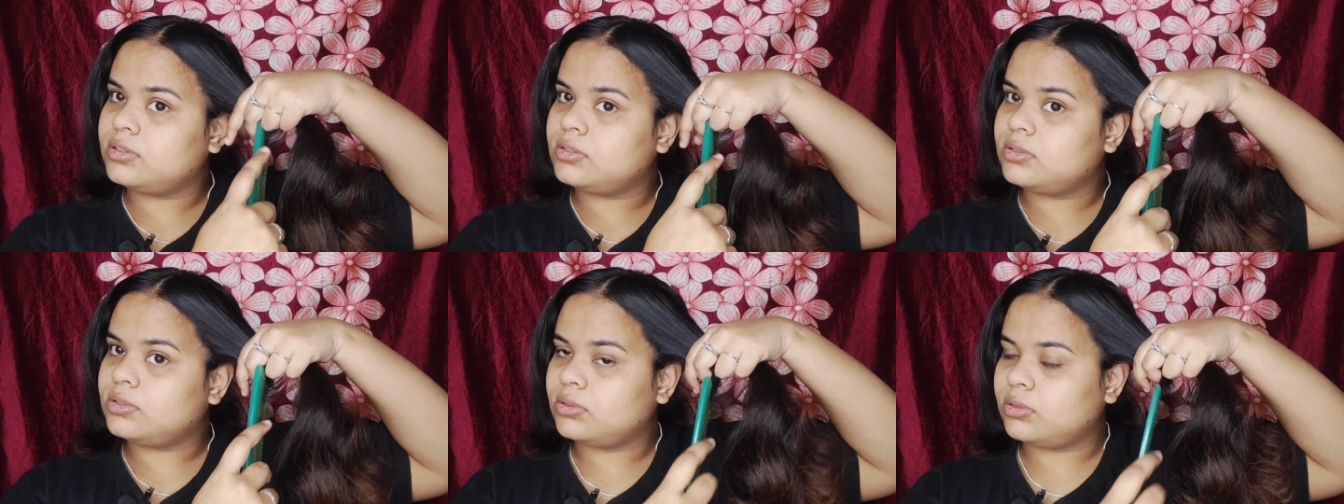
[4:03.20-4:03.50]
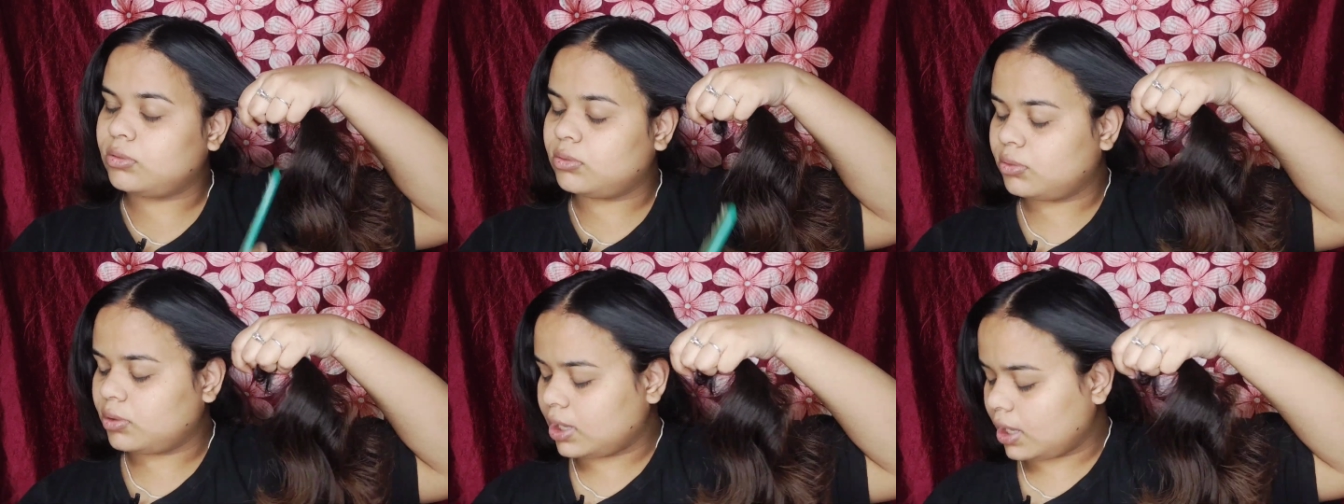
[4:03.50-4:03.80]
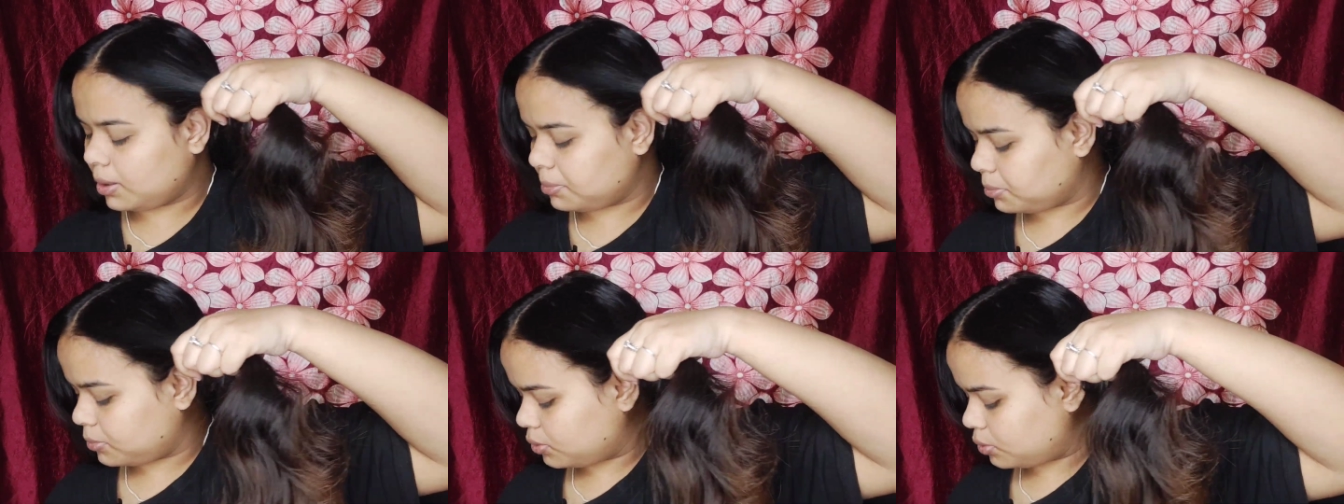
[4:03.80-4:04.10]
So
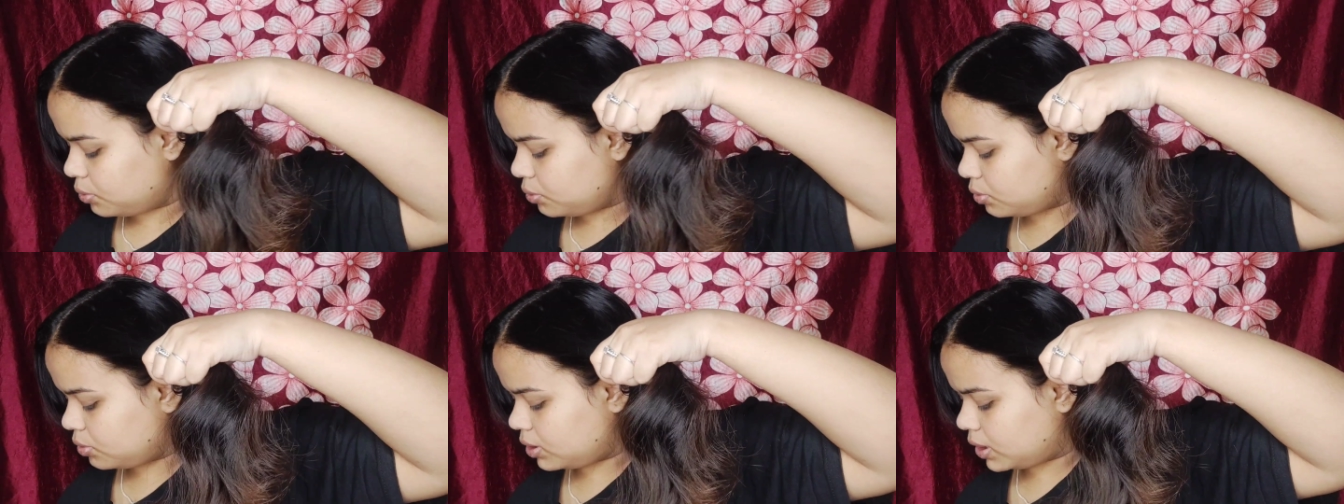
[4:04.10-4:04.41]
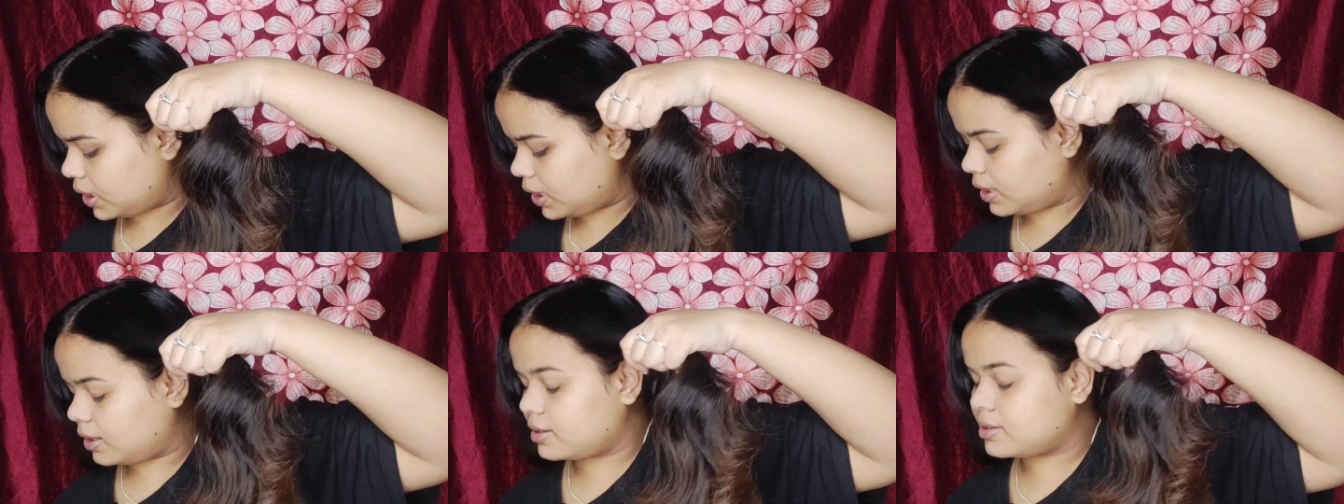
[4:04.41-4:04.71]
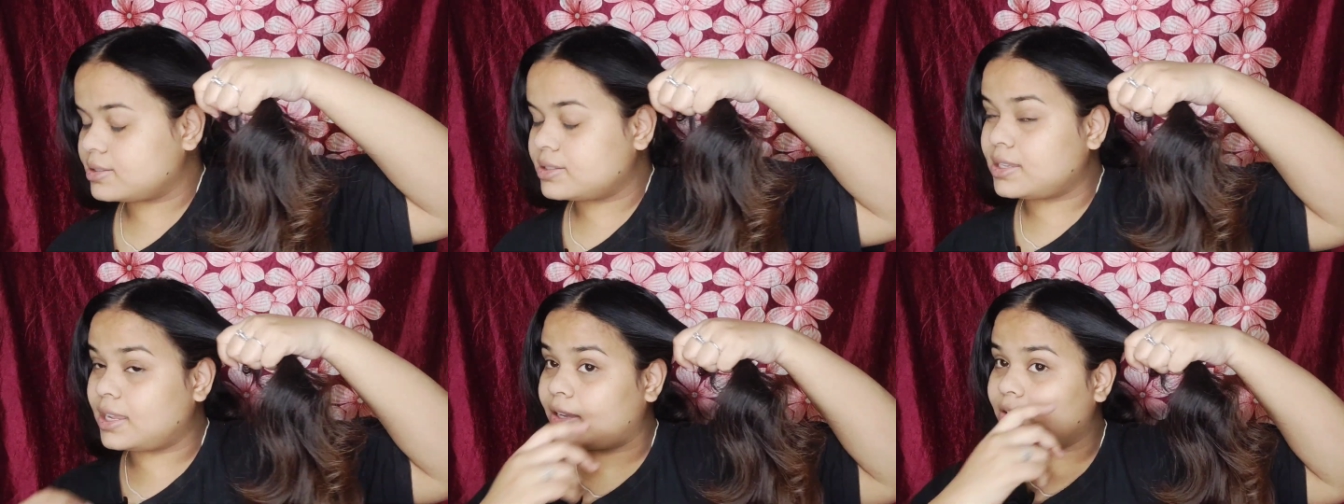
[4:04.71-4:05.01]
I'm going to
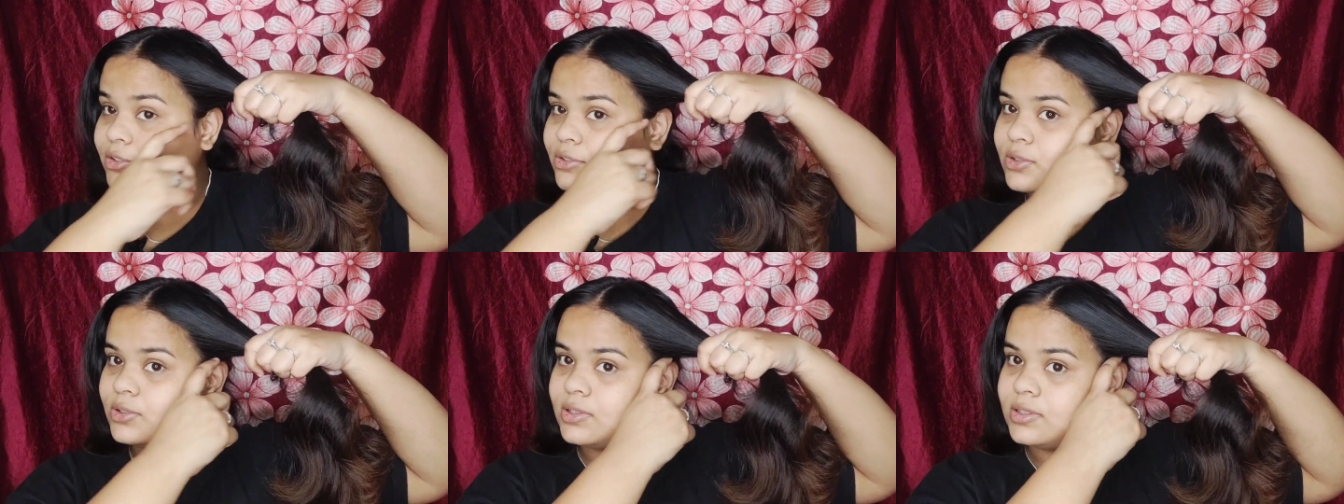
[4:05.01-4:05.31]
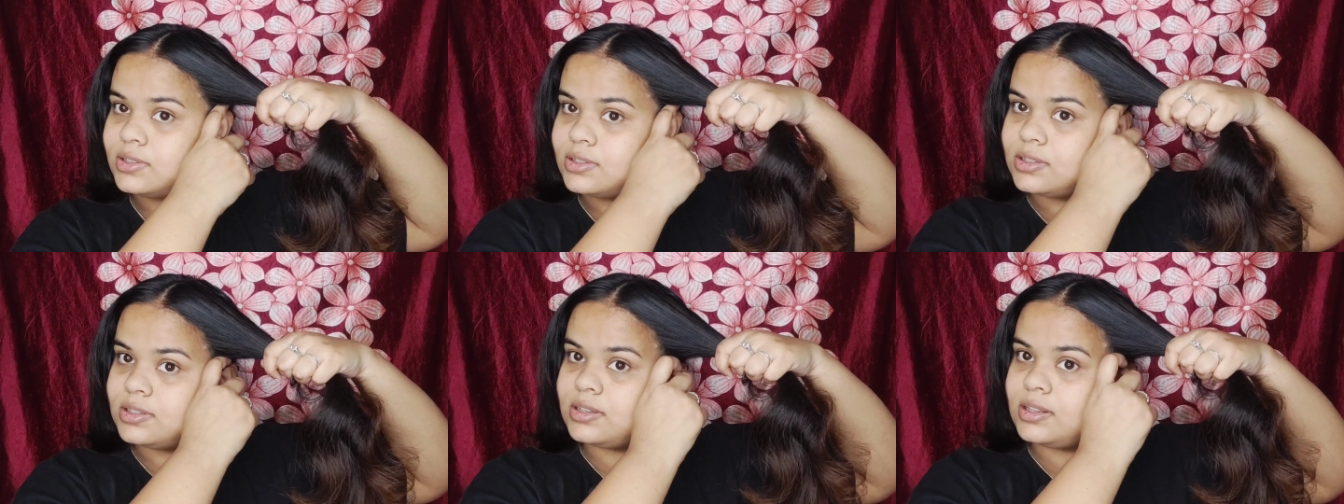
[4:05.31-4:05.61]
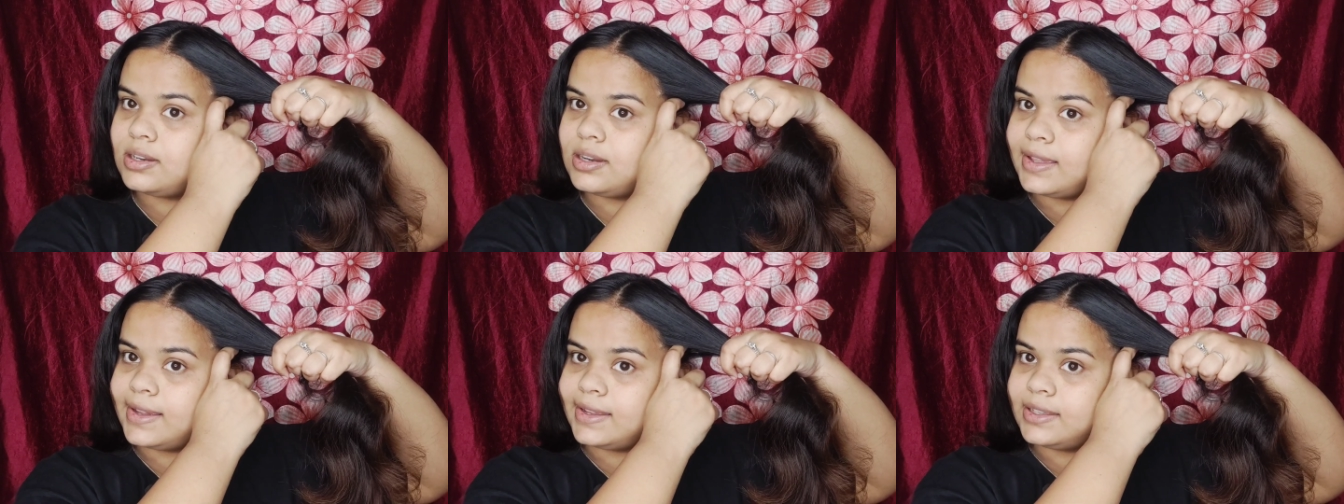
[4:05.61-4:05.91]
take sections
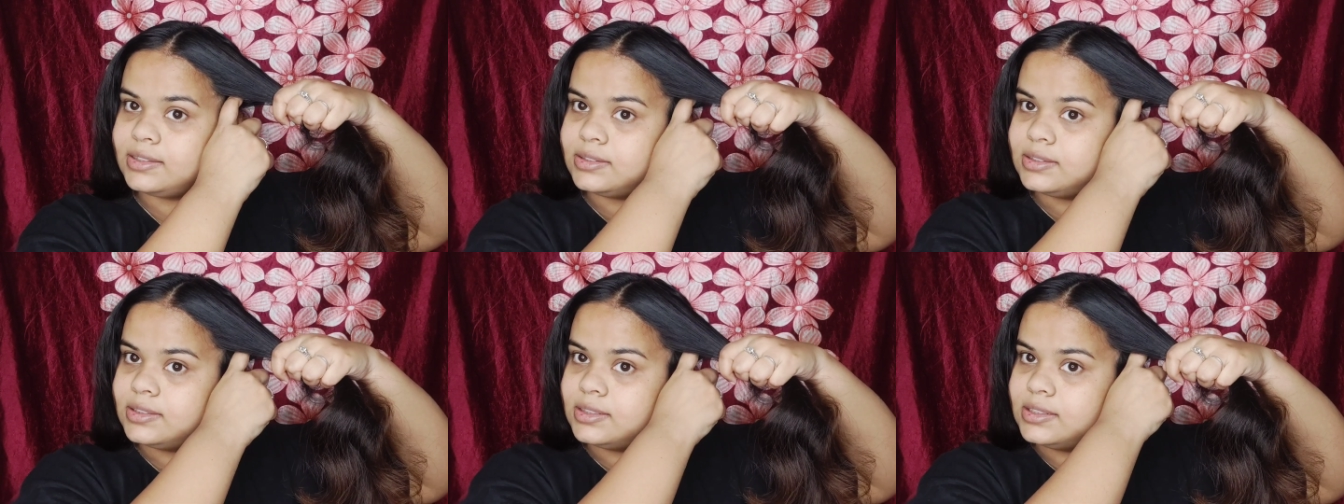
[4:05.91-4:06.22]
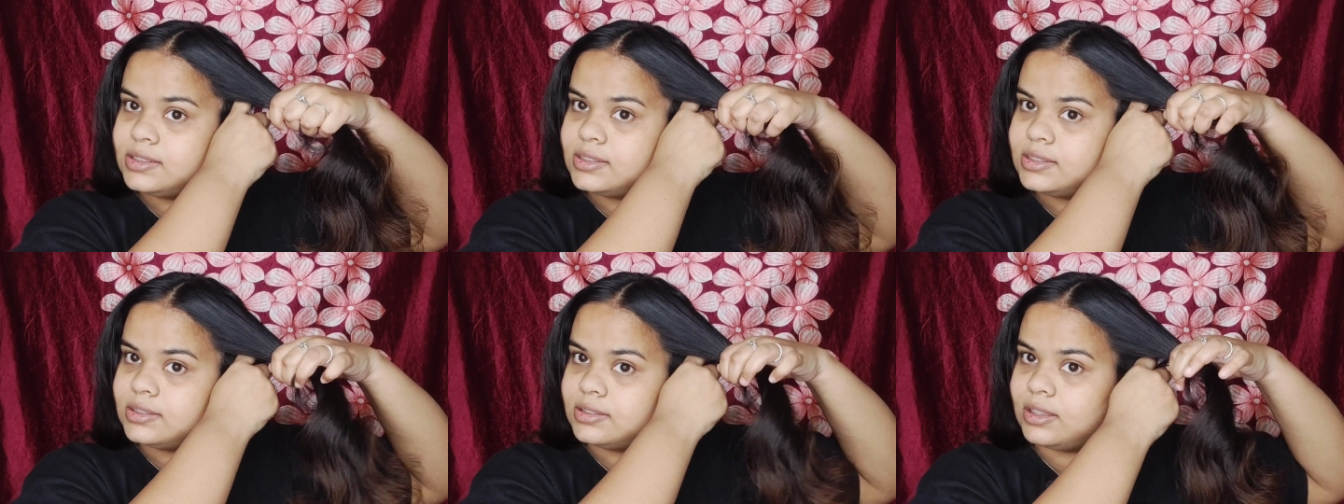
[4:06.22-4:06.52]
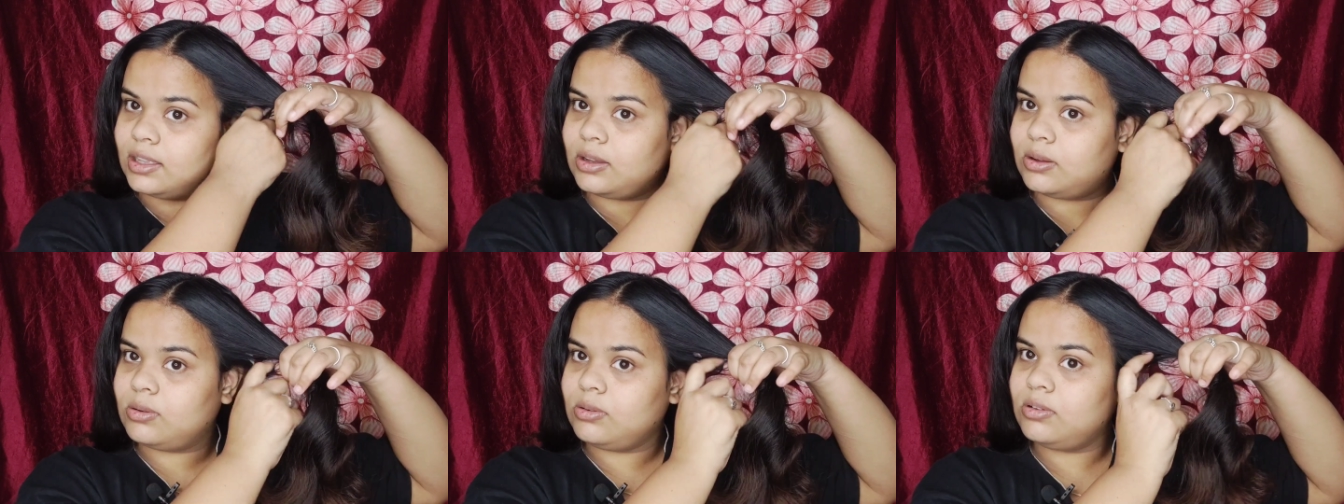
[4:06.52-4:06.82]
like this
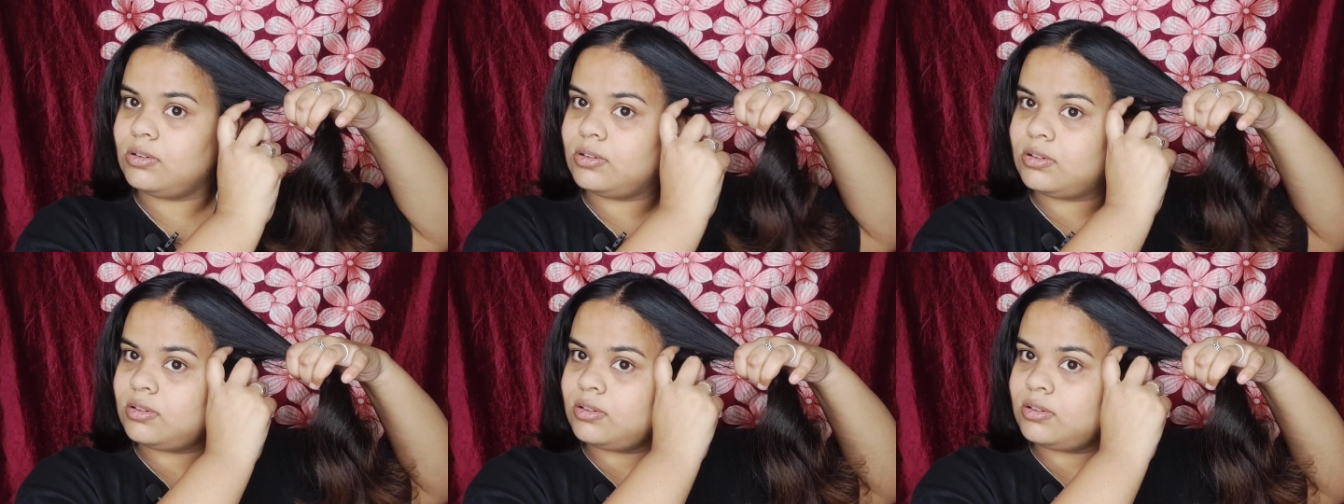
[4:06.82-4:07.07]
now.